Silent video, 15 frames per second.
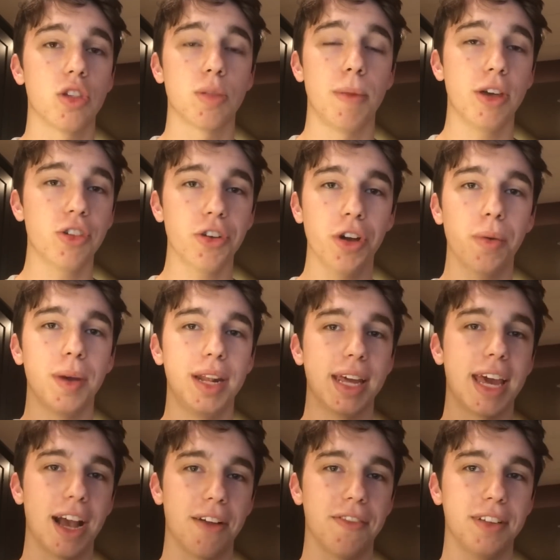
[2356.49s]
Just make sure you're reading
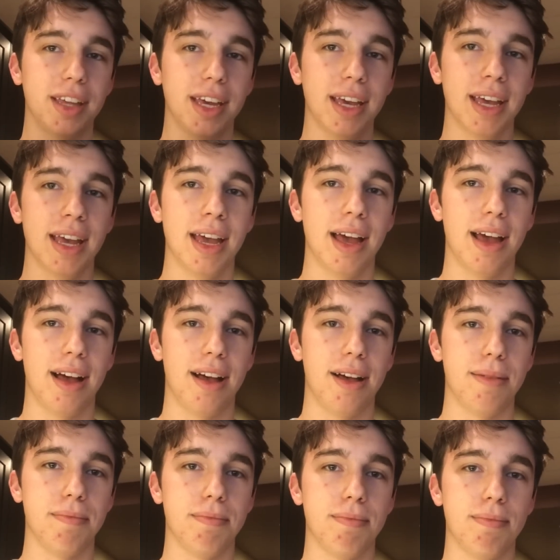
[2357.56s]
carefully
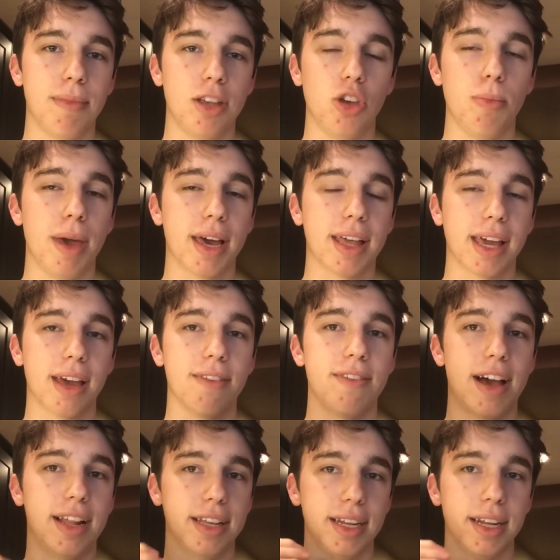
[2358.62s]
um, and you make like a
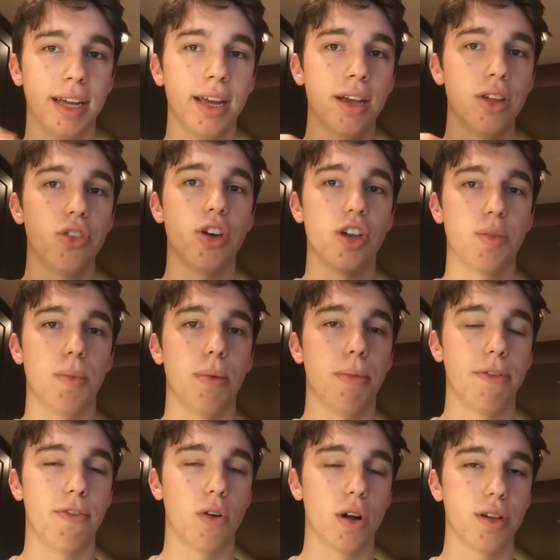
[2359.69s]
valid judgment
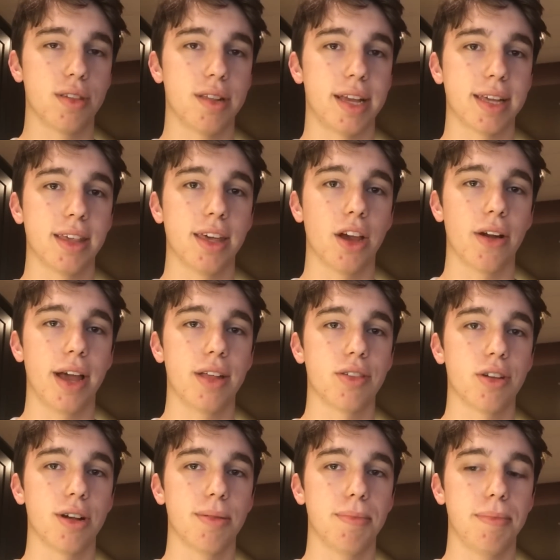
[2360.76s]
before selecting your
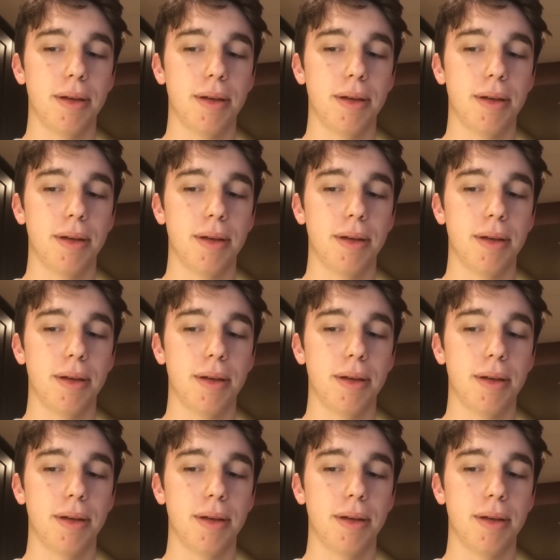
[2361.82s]
answer.